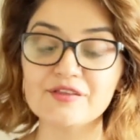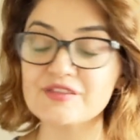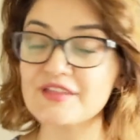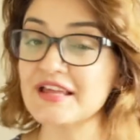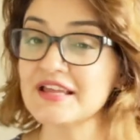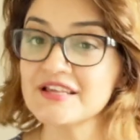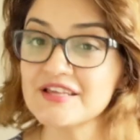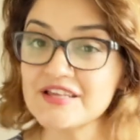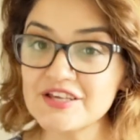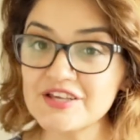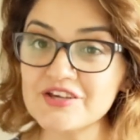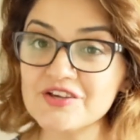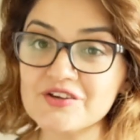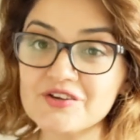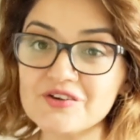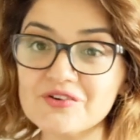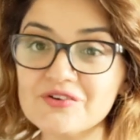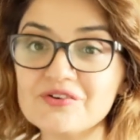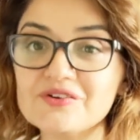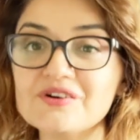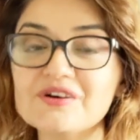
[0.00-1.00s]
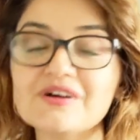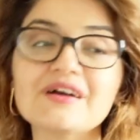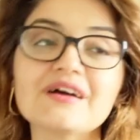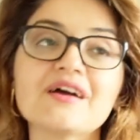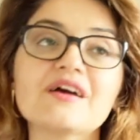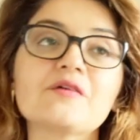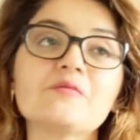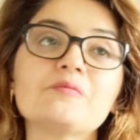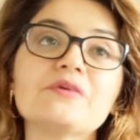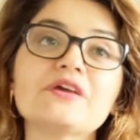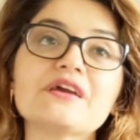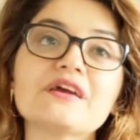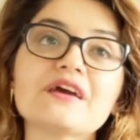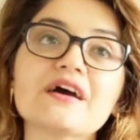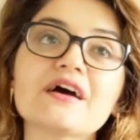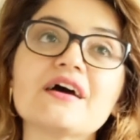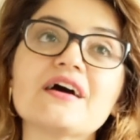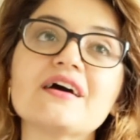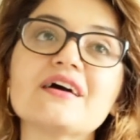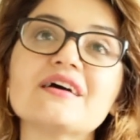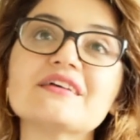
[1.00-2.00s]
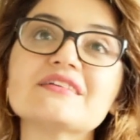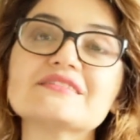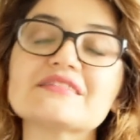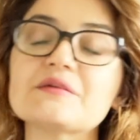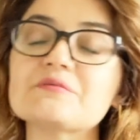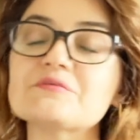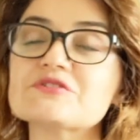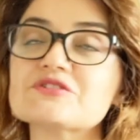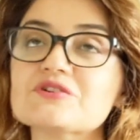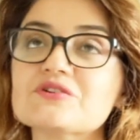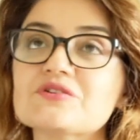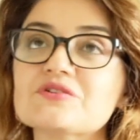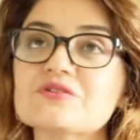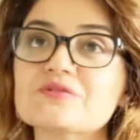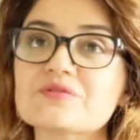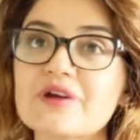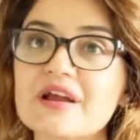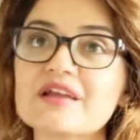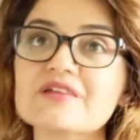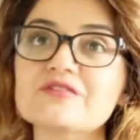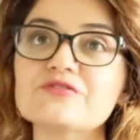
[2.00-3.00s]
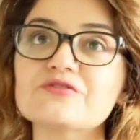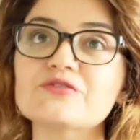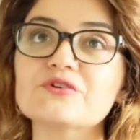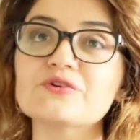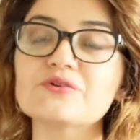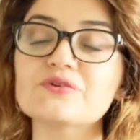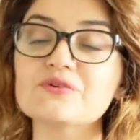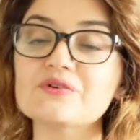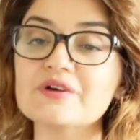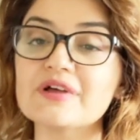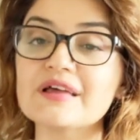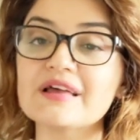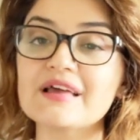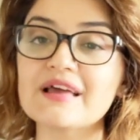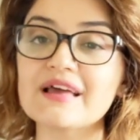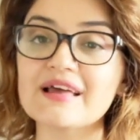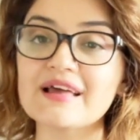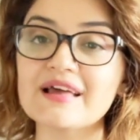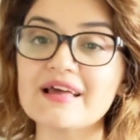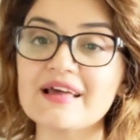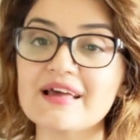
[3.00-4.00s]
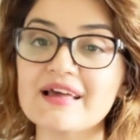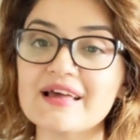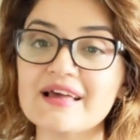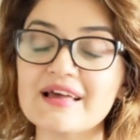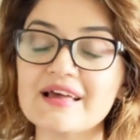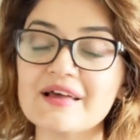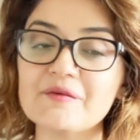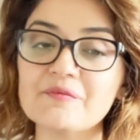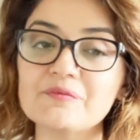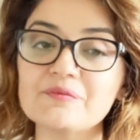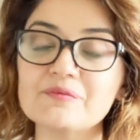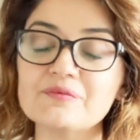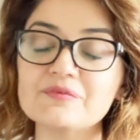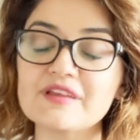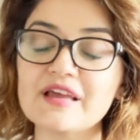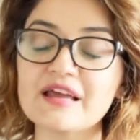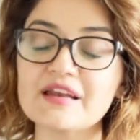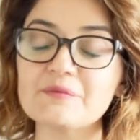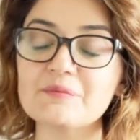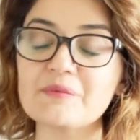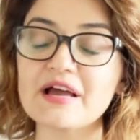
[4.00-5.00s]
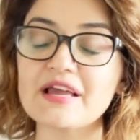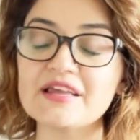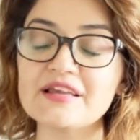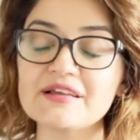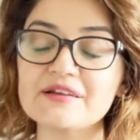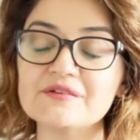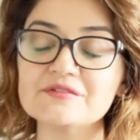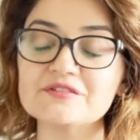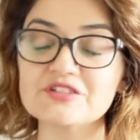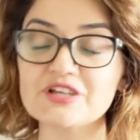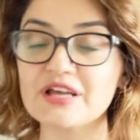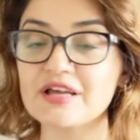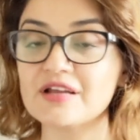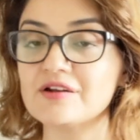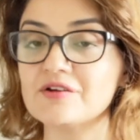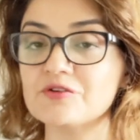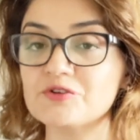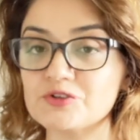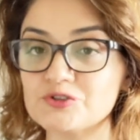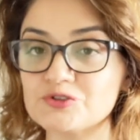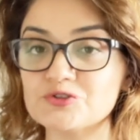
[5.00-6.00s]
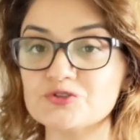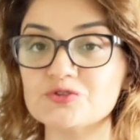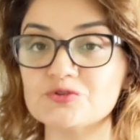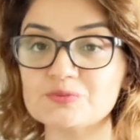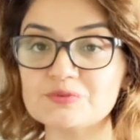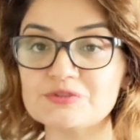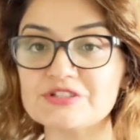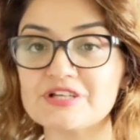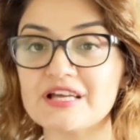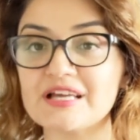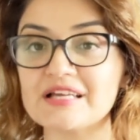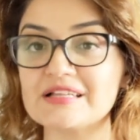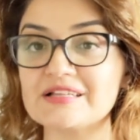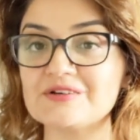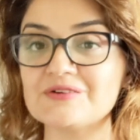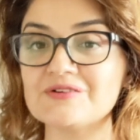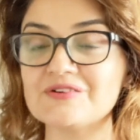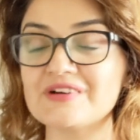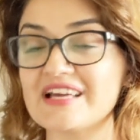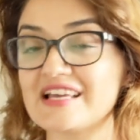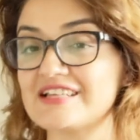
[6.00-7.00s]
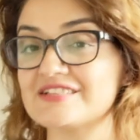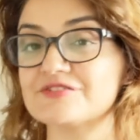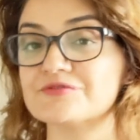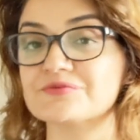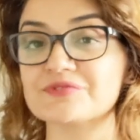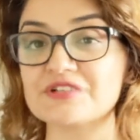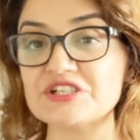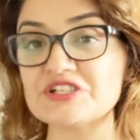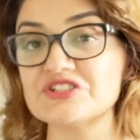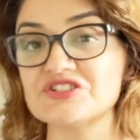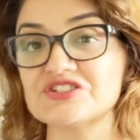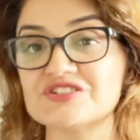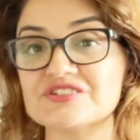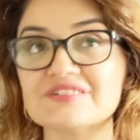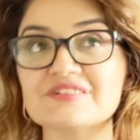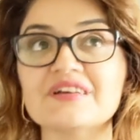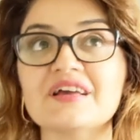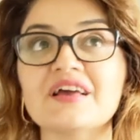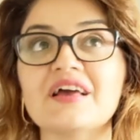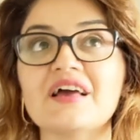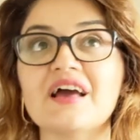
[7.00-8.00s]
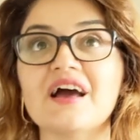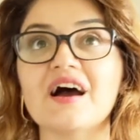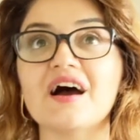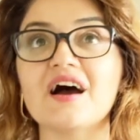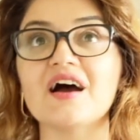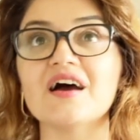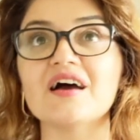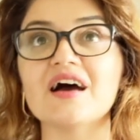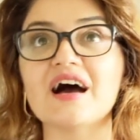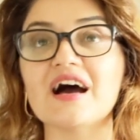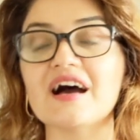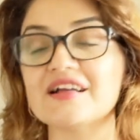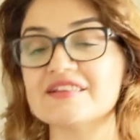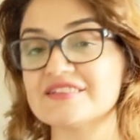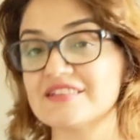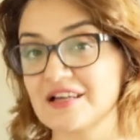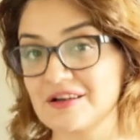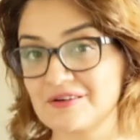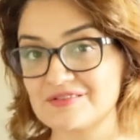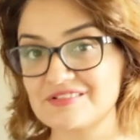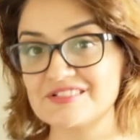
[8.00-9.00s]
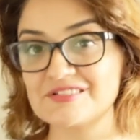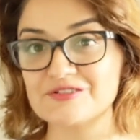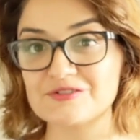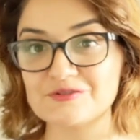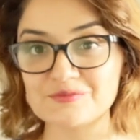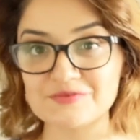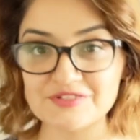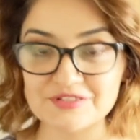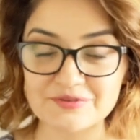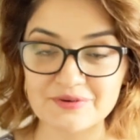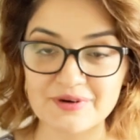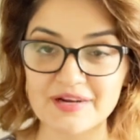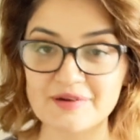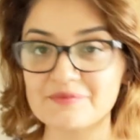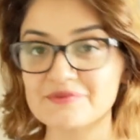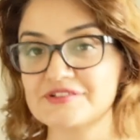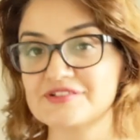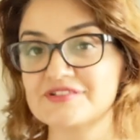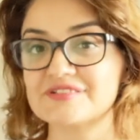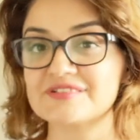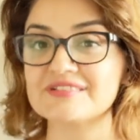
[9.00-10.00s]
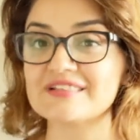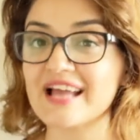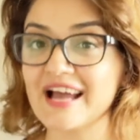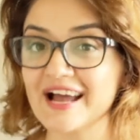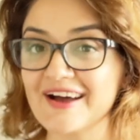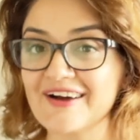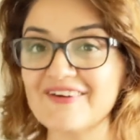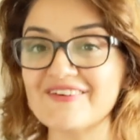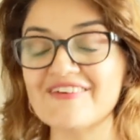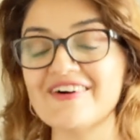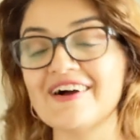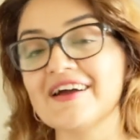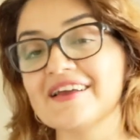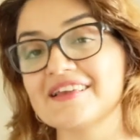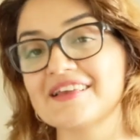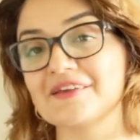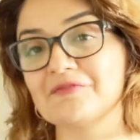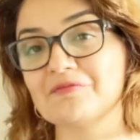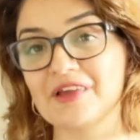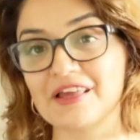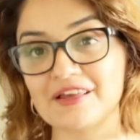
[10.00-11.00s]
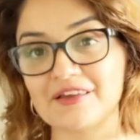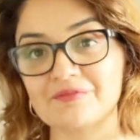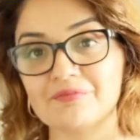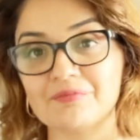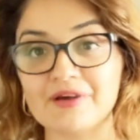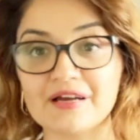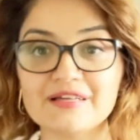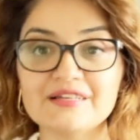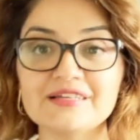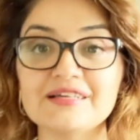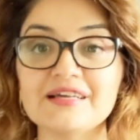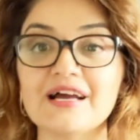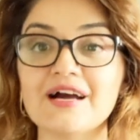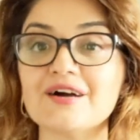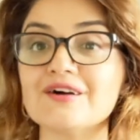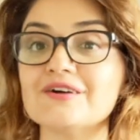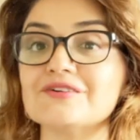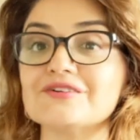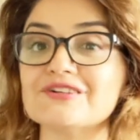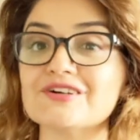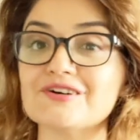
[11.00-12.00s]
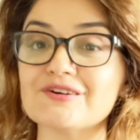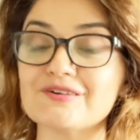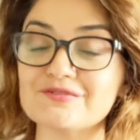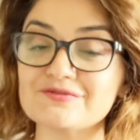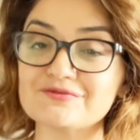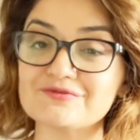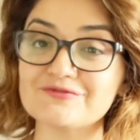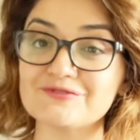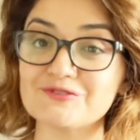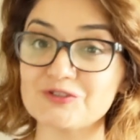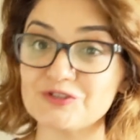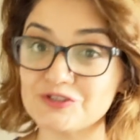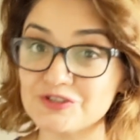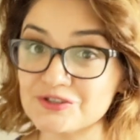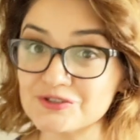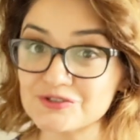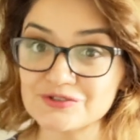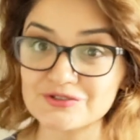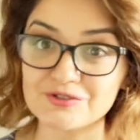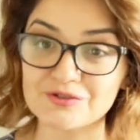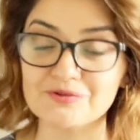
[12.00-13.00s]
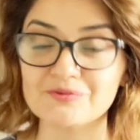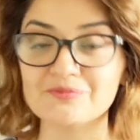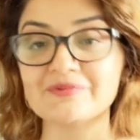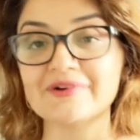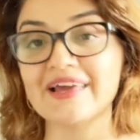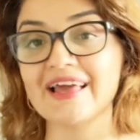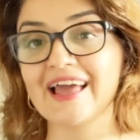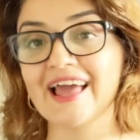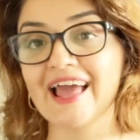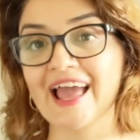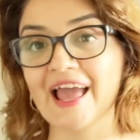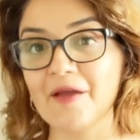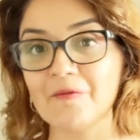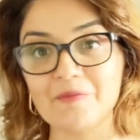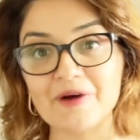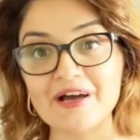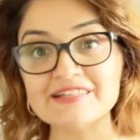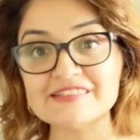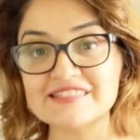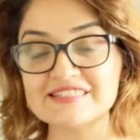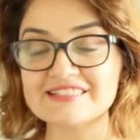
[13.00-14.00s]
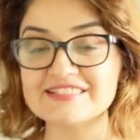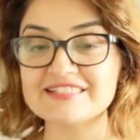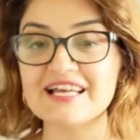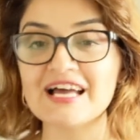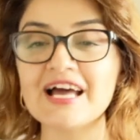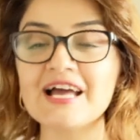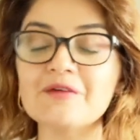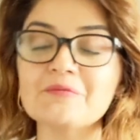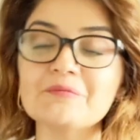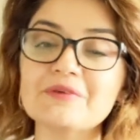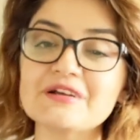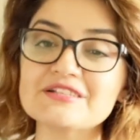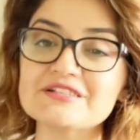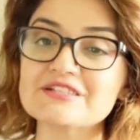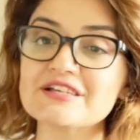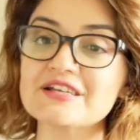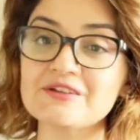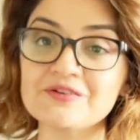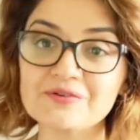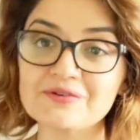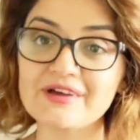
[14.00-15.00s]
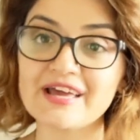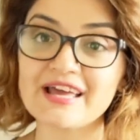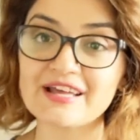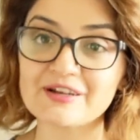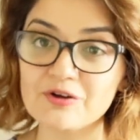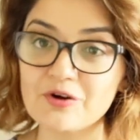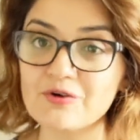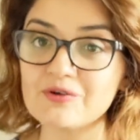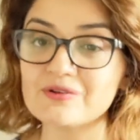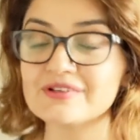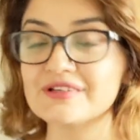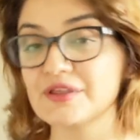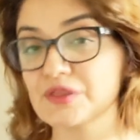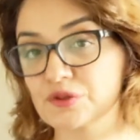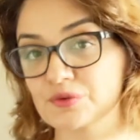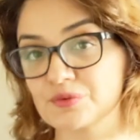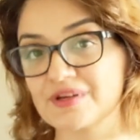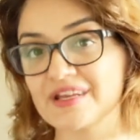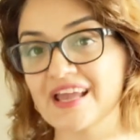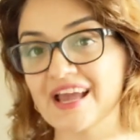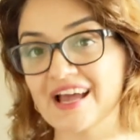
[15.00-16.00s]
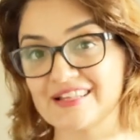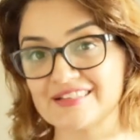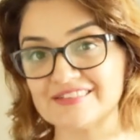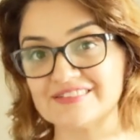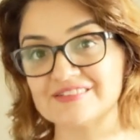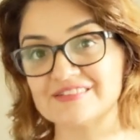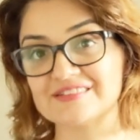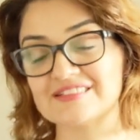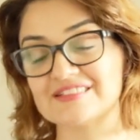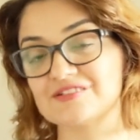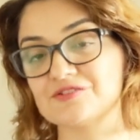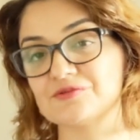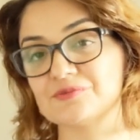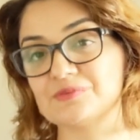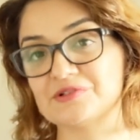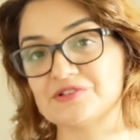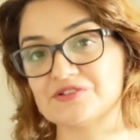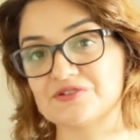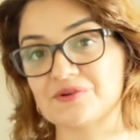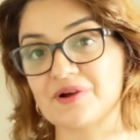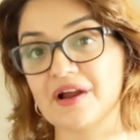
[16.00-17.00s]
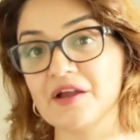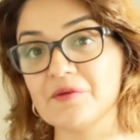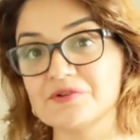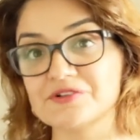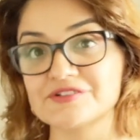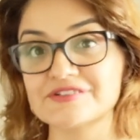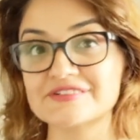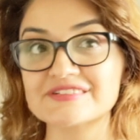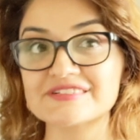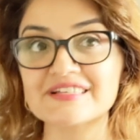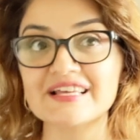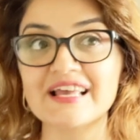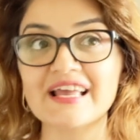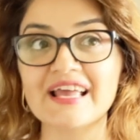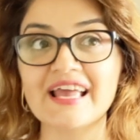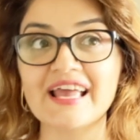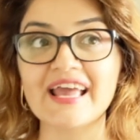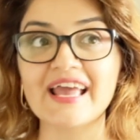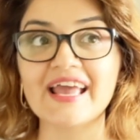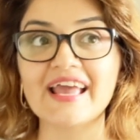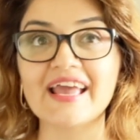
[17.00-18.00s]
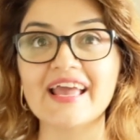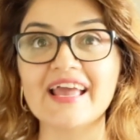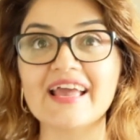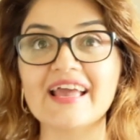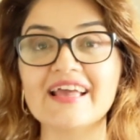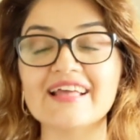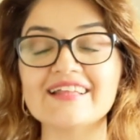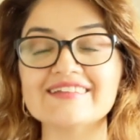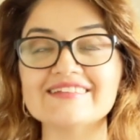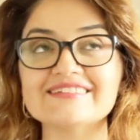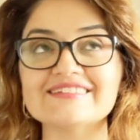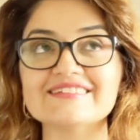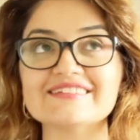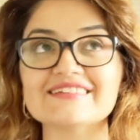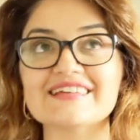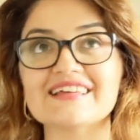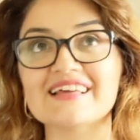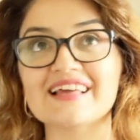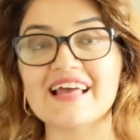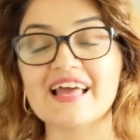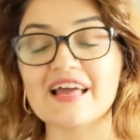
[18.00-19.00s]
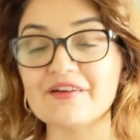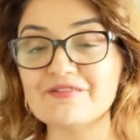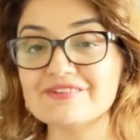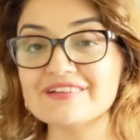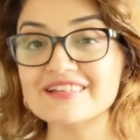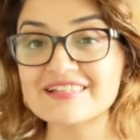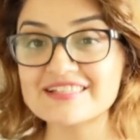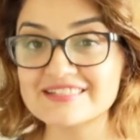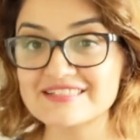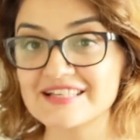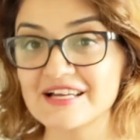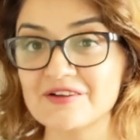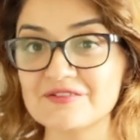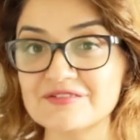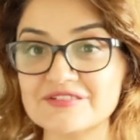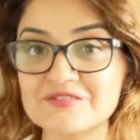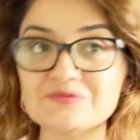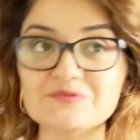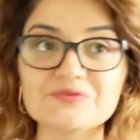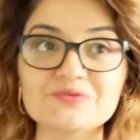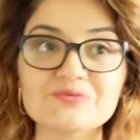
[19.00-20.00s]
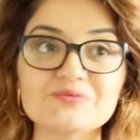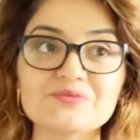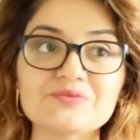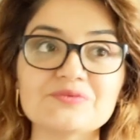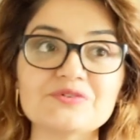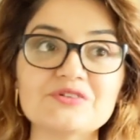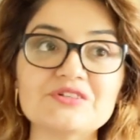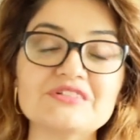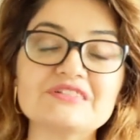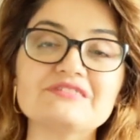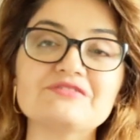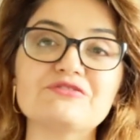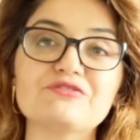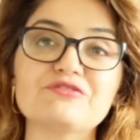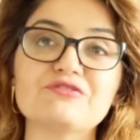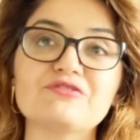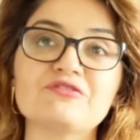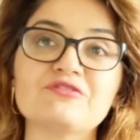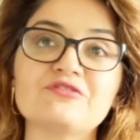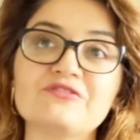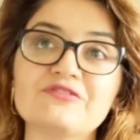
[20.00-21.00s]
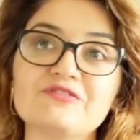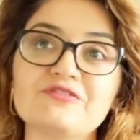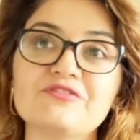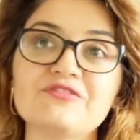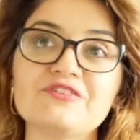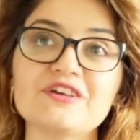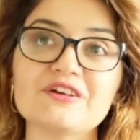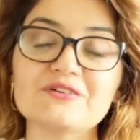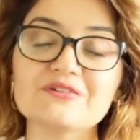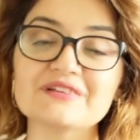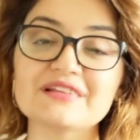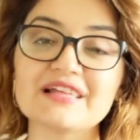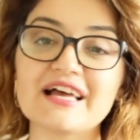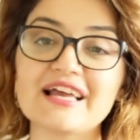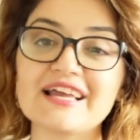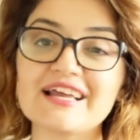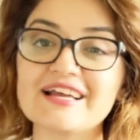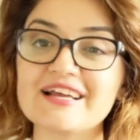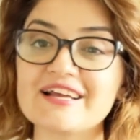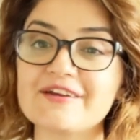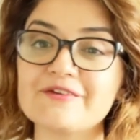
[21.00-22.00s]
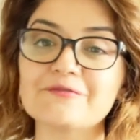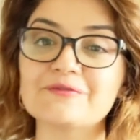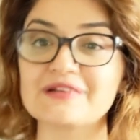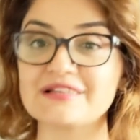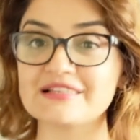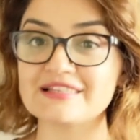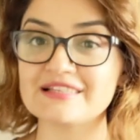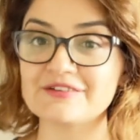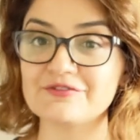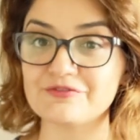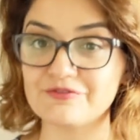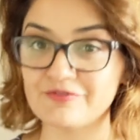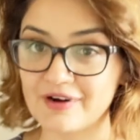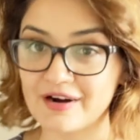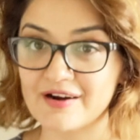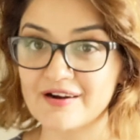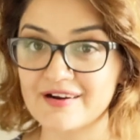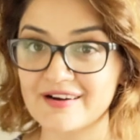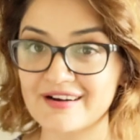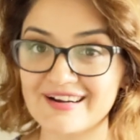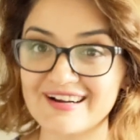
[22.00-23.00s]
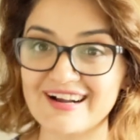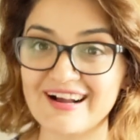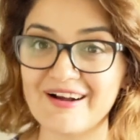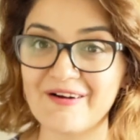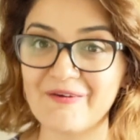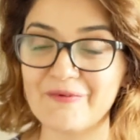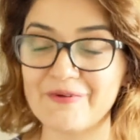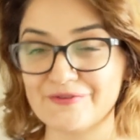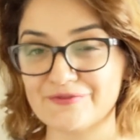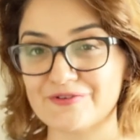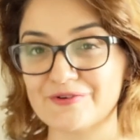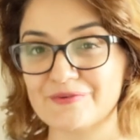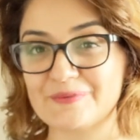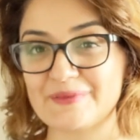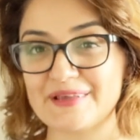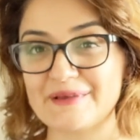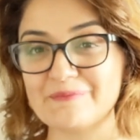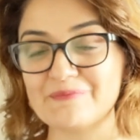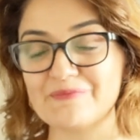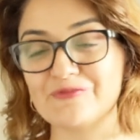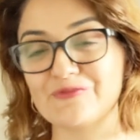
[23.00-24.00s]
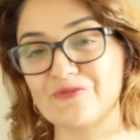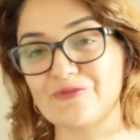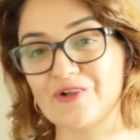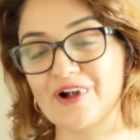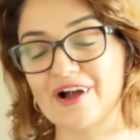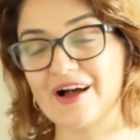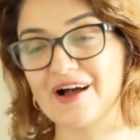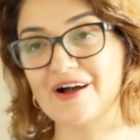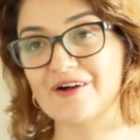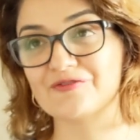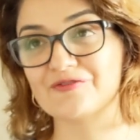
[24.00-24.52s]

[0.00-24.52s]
thank you, because I'm so grateful that my YouTube channel has reached 1,000 subscribers. Now I can make money out of YouTube. And by that time, my channel had only 300 subscribers, and having 1,000 would feel like really far away from me. But